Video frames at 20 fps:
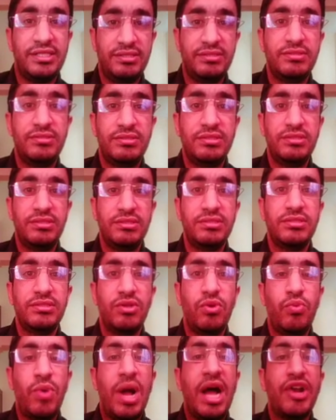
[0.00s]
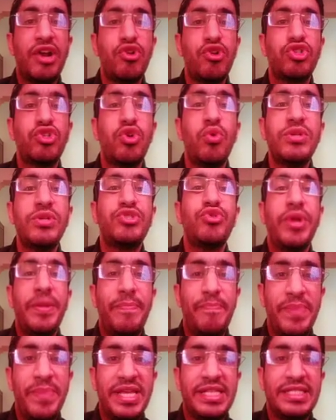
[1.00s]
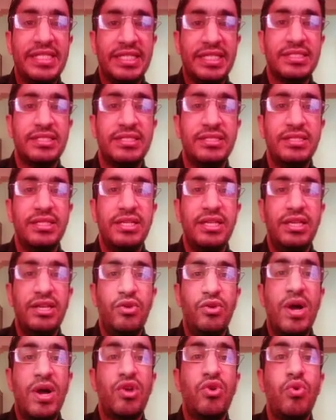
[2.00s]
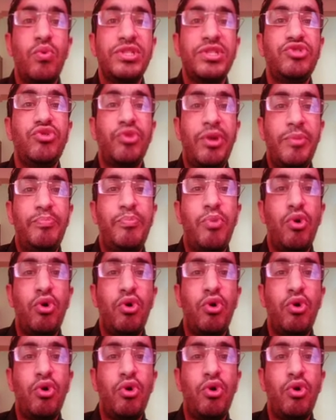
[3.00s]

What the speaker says: We are not going to repeat it. We are going to report it.